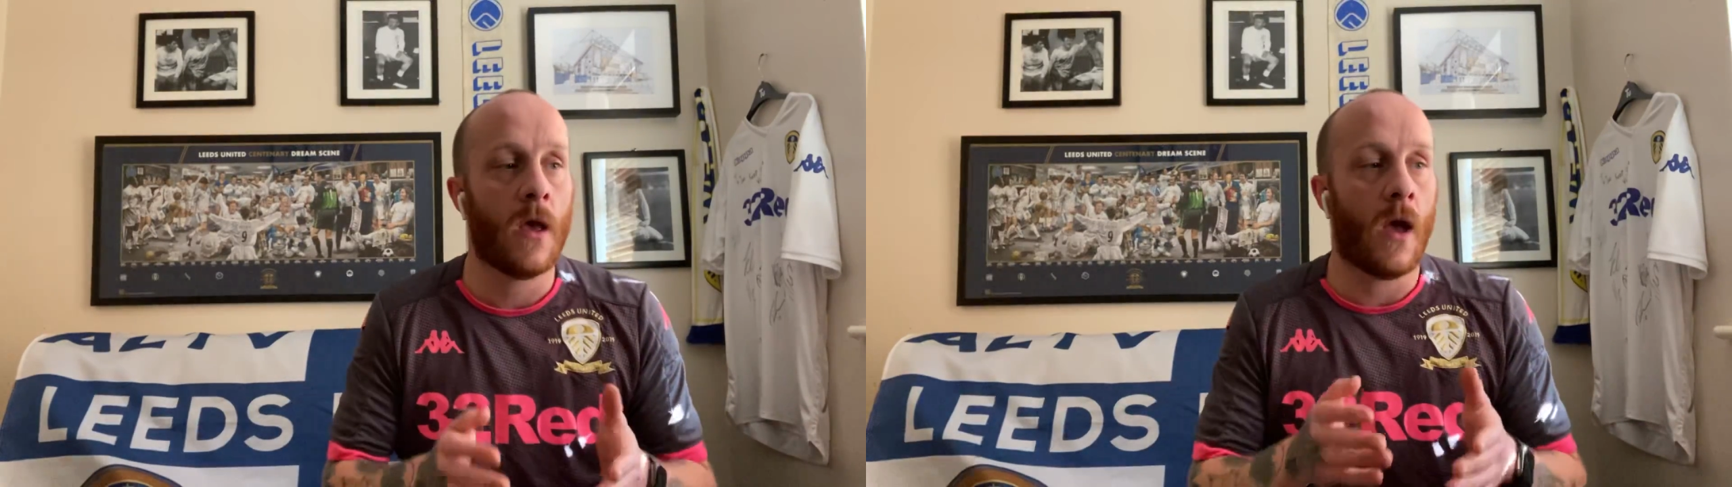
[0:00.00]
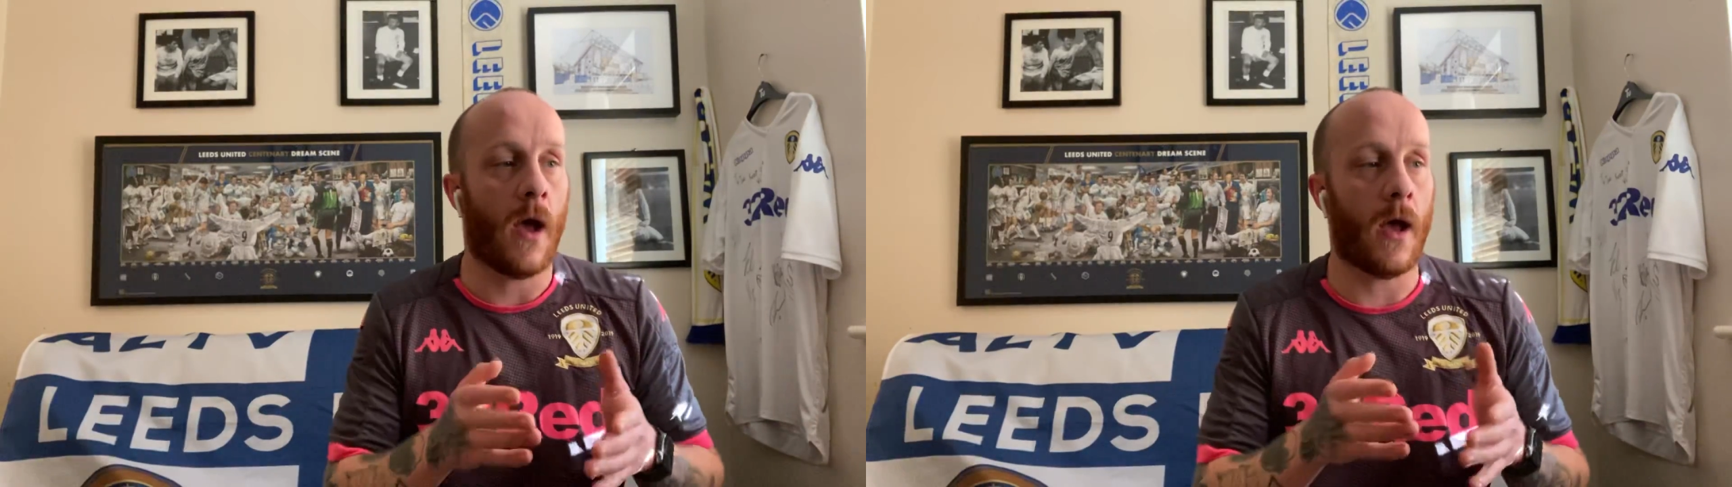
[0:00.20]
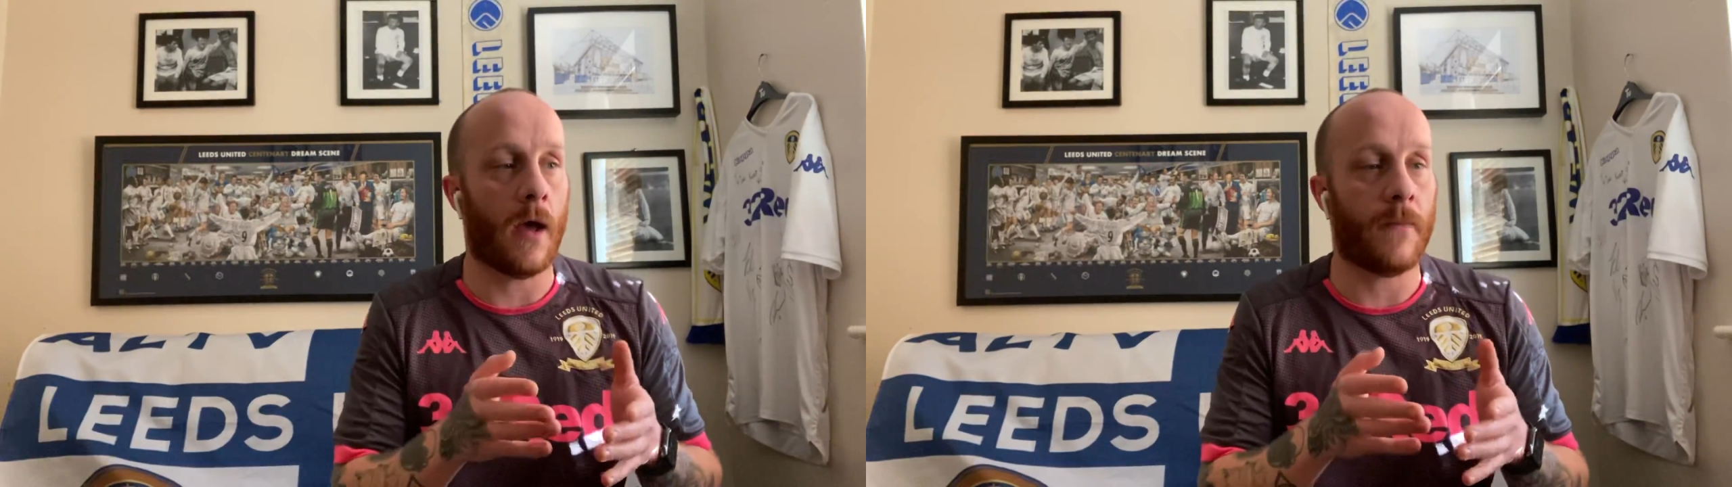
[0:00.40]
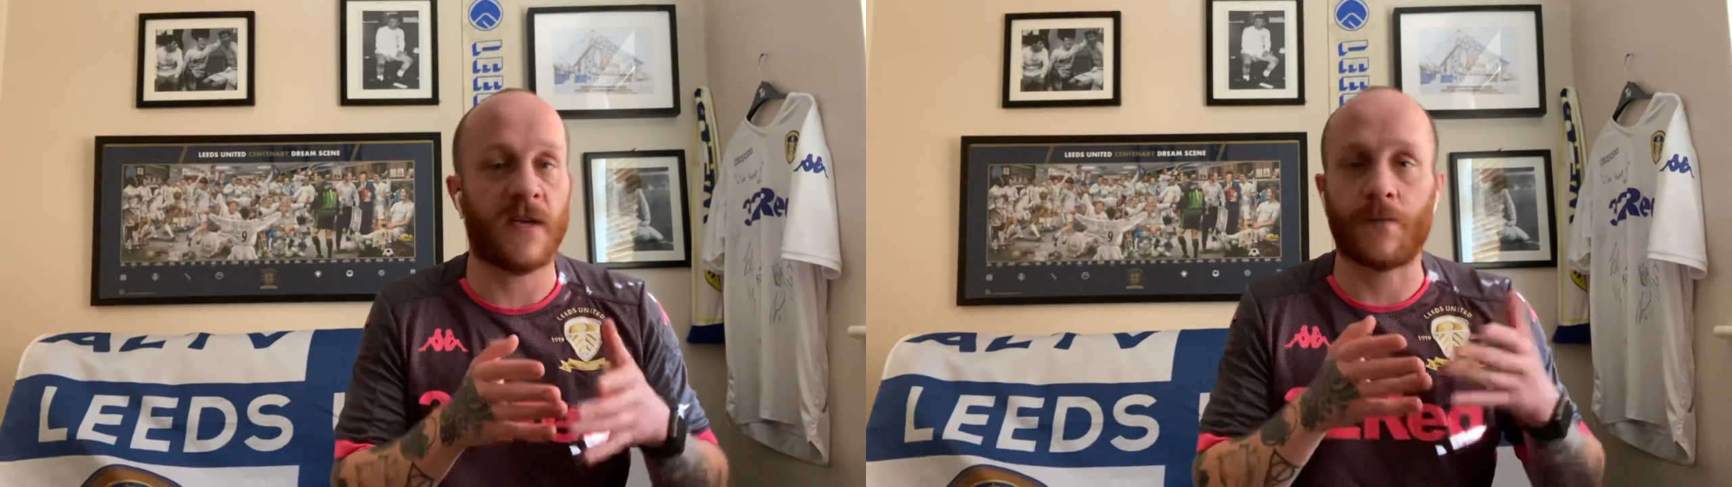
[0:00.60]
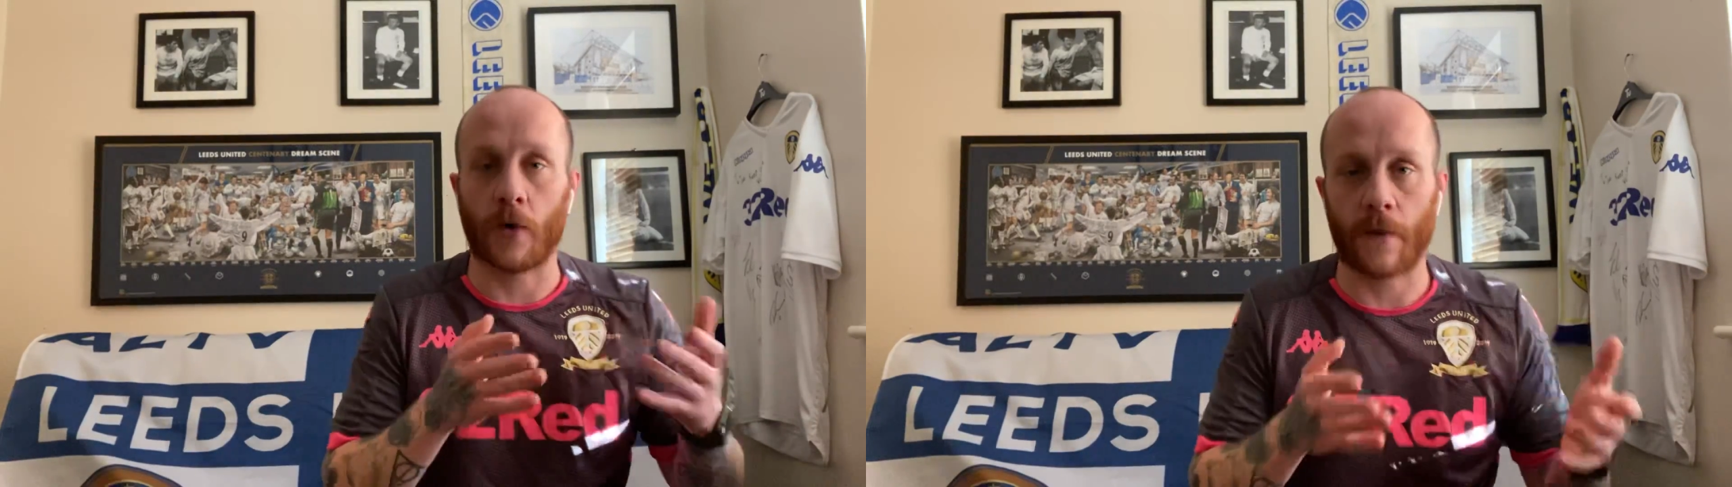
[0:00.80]
He
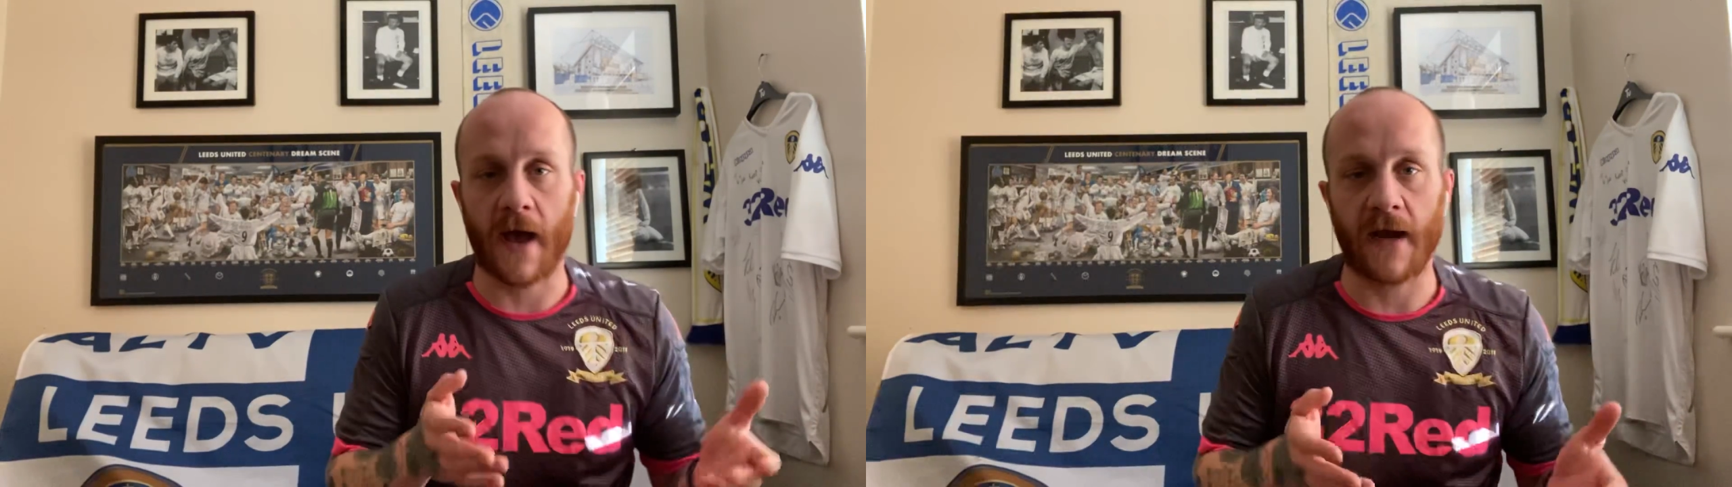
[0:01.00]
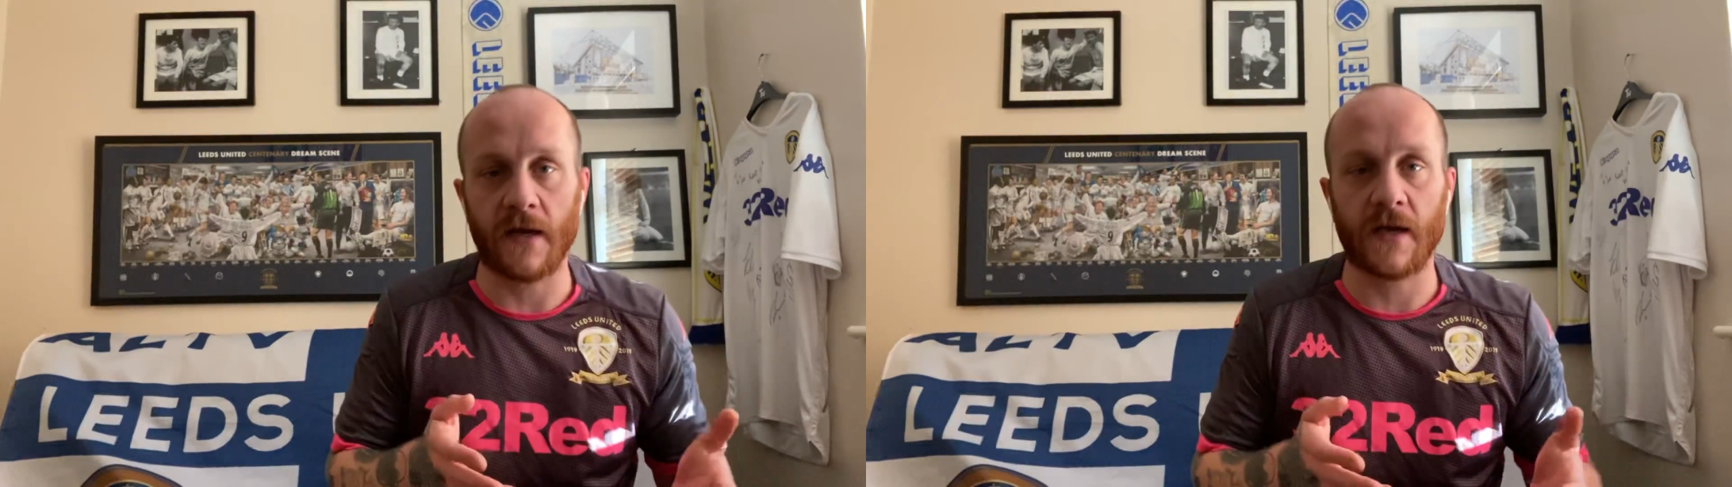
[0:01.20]
spoke about Eddie